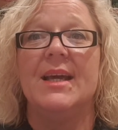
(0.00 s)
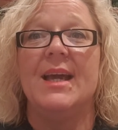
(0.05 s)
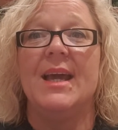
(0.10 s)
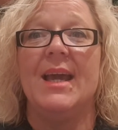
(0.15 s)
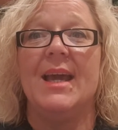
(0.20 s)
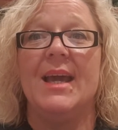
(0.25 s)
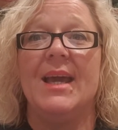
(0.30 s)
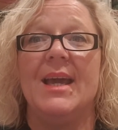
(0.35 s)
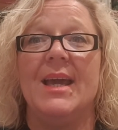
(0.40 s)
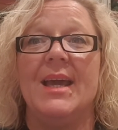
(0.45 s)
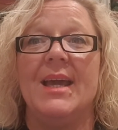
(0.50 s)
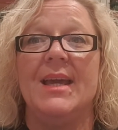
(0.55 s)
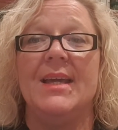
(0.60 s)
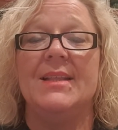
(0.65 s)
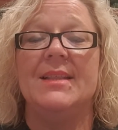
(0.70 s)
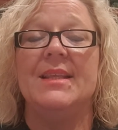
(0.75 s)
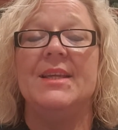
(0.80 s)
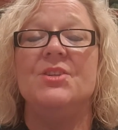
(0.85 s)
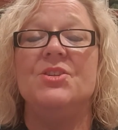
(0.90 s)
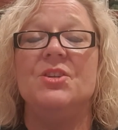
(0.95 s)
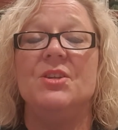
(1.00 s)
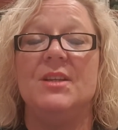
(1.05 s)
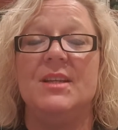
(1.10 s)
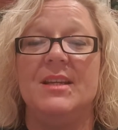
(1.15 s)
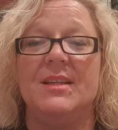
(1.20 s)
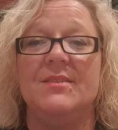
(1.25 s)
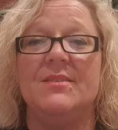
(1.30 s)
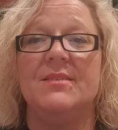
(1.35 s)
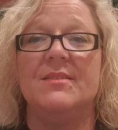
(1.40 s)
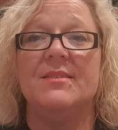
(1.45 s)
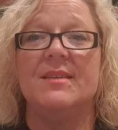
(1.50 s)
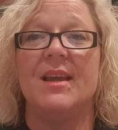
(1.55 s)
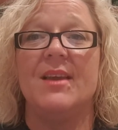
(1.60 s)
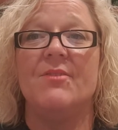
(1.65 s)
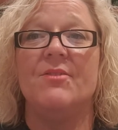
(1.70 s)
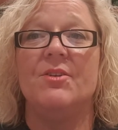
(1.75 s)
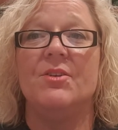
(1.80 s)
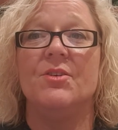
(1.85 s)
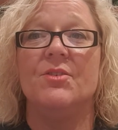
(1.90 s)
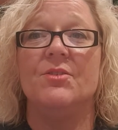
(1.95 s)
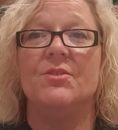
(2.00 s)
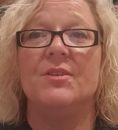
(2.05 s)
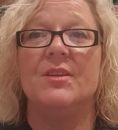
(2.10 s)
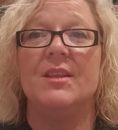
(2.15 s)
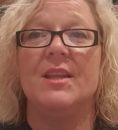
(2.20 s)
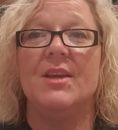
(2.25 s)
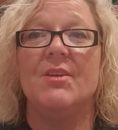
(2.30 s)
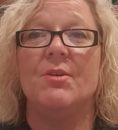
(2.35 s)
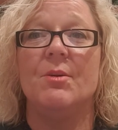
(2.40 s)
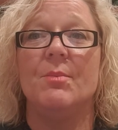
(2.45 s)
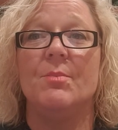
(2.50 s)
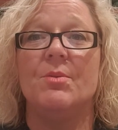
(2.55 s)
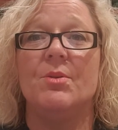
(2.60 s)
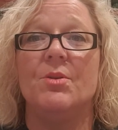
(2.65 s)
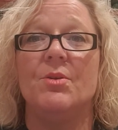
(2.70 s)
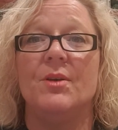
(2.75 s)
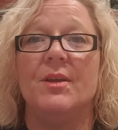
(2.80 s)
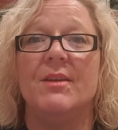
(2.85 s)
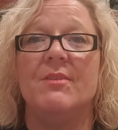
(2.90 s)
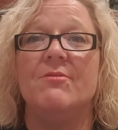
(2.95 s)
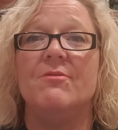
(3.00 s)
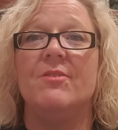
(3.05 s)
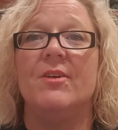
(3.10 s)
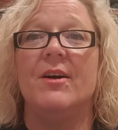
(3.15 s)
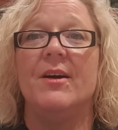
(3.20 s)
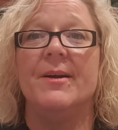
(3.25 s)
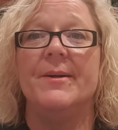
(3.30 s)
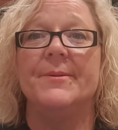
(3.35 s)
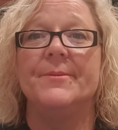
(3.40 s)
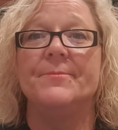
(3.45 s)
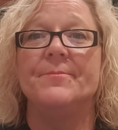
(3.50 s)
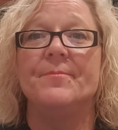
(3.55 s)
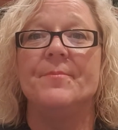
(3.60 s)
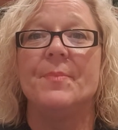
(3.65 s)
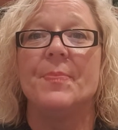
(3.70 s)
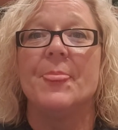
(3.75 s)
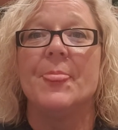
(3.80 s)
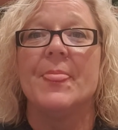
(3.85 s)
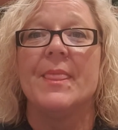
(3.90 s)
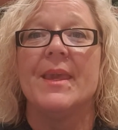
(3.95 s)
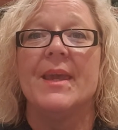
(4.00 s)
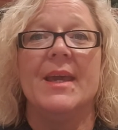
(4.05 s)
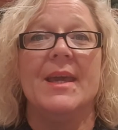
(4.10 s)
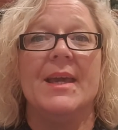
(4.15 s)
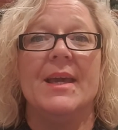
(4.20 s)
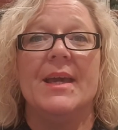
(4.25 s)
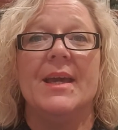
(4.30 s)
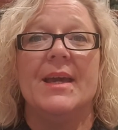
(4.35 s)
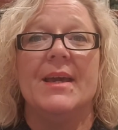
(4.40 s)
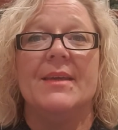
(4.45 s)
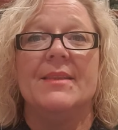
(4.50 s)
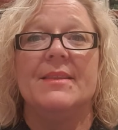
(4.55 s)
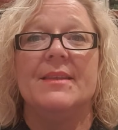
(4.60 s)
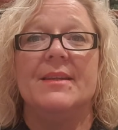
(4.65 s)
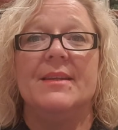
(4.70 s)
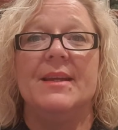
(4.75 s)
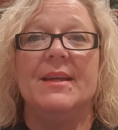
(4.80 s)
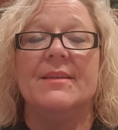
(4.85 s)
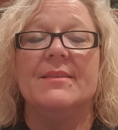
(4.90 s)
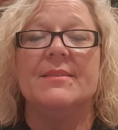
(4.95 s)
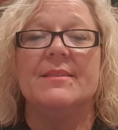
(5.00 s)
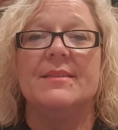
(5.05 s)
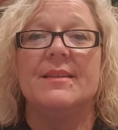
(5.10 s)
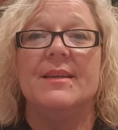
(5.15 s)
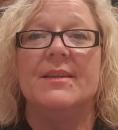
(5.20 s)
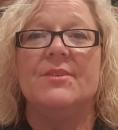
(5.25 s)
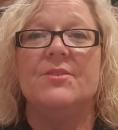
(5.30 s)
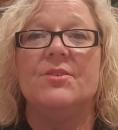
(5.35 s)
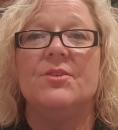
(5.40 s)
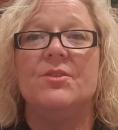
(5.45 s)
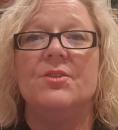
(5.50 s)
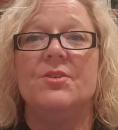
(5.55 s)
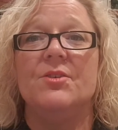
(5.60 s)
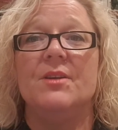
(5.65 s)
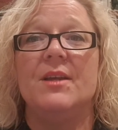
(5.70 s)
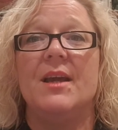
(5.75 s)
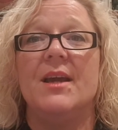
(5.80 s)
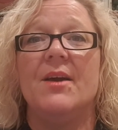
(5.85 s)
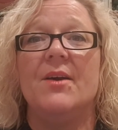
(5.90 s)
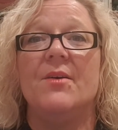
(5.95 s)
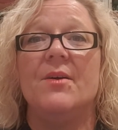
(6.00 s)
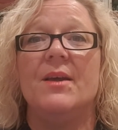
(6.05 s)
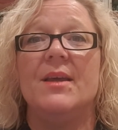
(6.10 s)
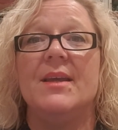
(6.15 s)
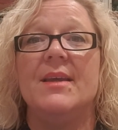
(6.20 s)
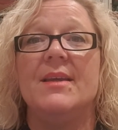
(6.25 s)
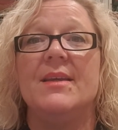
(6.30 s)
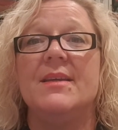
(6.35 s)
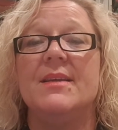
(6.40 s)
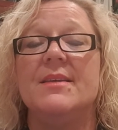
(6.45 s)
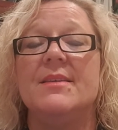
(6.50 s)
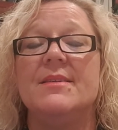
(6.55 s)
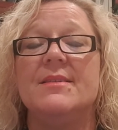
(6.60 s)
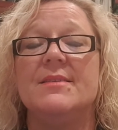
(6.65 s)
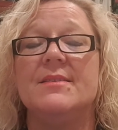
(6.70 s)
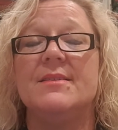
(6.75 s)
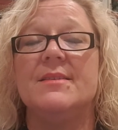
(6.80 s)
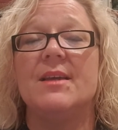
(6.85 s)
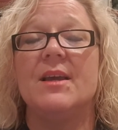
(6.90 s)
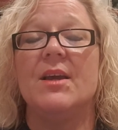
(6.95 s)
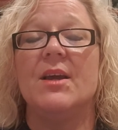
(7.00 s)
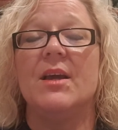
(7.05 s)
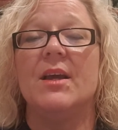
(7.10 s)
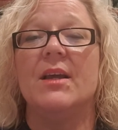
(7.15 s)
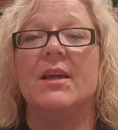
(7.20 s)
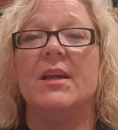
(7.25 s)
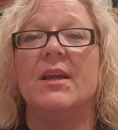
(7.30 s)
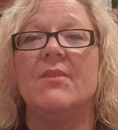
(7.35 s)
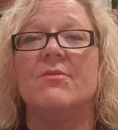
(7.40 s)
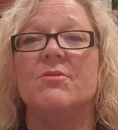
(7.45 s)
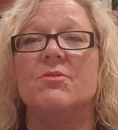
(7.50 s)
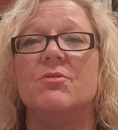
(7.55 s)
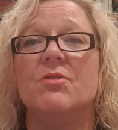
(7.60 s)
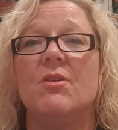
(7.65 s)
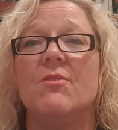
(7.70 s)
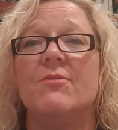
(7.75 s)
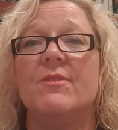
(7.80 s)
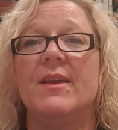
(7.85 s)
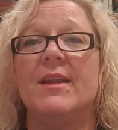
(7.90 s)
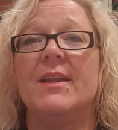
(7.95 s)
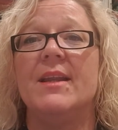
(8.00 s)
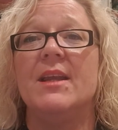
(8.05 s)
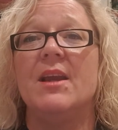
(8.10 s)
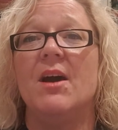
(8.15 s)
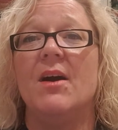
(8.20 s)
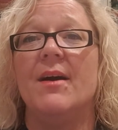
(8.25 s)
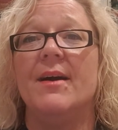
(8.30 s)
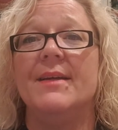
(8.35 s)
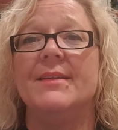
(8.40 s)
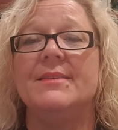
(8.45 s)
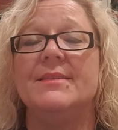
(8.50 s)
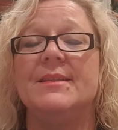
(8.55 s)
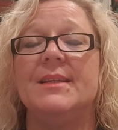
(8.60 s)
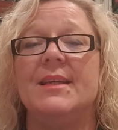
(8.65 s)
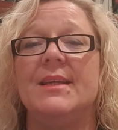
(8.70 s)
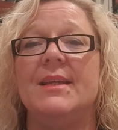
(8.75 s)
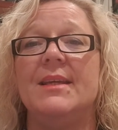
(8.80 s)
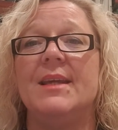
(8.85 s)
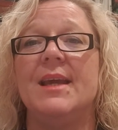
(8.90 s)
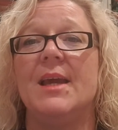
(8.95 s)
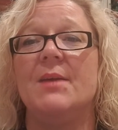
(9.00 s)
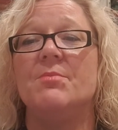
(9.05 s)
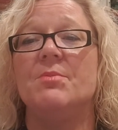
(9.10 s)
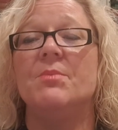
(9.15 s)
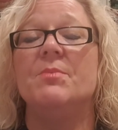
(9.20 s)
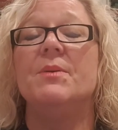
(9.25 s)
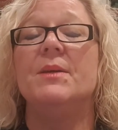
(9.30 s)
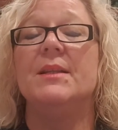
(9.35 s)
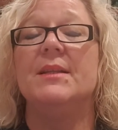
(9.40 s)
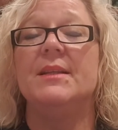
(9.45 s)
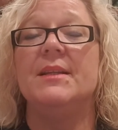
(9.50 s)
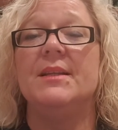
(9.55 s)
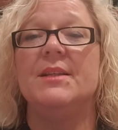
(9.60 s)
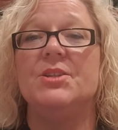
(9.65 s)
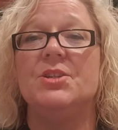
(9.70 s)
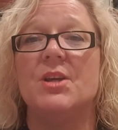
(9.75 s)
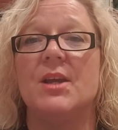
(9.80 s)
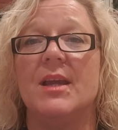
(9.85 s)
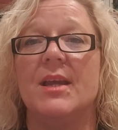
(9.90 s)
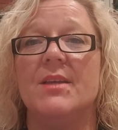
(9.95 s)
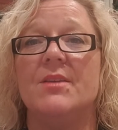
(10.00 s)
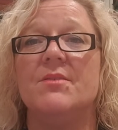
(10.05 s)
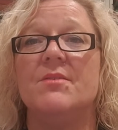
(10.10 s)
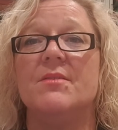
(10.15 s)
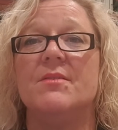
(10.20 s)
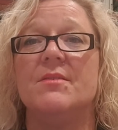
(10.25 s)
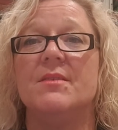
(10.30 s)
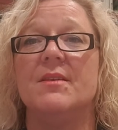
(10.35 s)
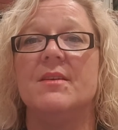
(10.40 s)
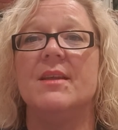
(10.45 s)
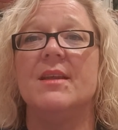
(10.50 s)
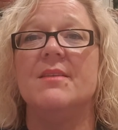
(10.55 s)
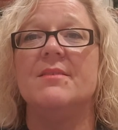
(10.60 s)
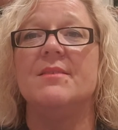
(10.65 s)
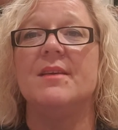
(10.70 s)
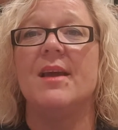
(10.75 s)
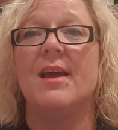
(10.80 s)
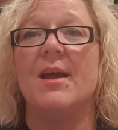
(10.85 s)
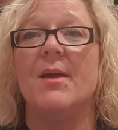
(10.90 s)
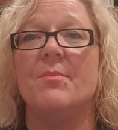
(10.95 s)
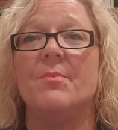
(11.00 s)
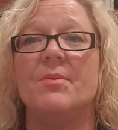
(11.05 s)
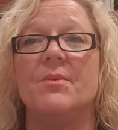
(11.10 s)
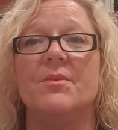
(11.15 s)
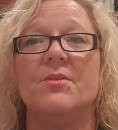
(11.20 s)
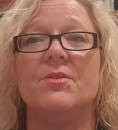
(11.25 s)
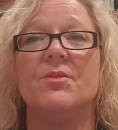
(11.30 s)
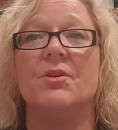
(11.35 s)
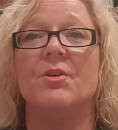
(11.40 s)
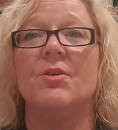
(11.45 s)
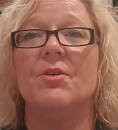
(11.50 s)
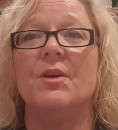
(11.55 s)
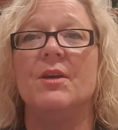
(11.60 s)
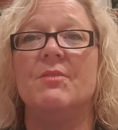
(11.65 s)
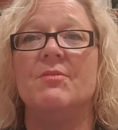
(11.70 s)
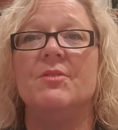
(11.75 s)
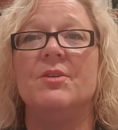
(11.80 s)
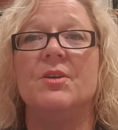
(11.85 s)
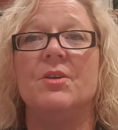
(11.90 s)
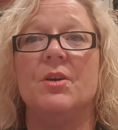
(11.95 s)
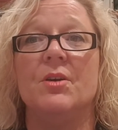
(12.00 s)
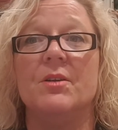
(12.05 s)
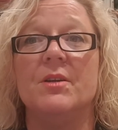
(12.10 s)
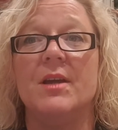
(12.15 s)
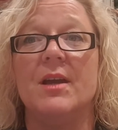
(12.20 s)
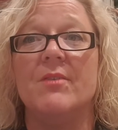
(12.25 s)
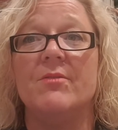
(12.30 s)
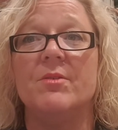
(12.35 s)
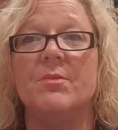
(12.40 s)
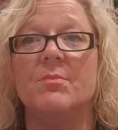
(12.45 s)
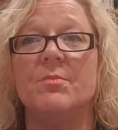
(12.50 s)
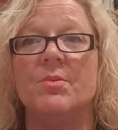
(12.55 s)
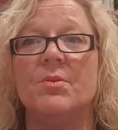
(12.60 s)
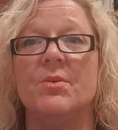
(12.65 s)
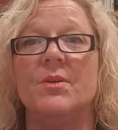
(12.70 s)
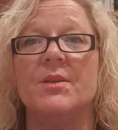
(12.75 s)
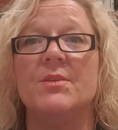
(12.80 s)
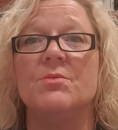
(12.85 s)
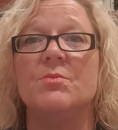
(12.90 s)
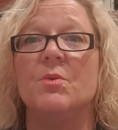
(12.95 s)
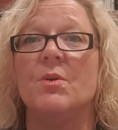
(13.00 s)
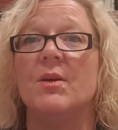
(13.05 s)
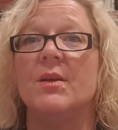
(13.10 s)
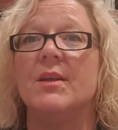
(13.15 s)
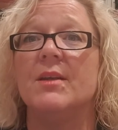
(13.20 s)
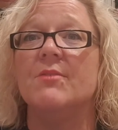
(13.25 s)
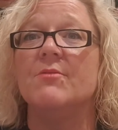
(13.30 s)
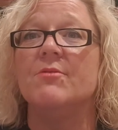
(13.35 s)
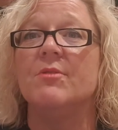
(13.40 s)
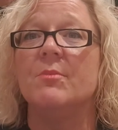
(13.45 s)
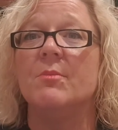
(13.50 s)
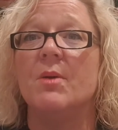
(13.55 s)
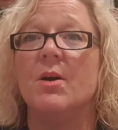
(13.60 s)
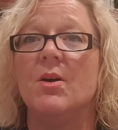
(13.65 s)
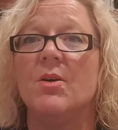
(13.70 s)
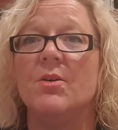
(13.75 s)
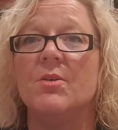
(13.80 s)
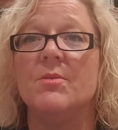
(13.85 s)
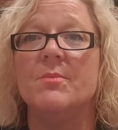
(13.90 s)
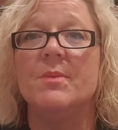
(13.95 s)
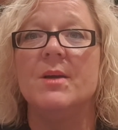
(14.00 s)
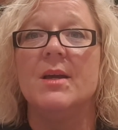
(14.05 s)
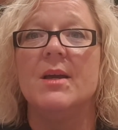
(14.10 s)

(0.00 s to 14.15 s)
and then you need to save it onto their employee file. The next thing to do now is cover off any IT capability changes that need to happen. So if you're going to have employees working from home,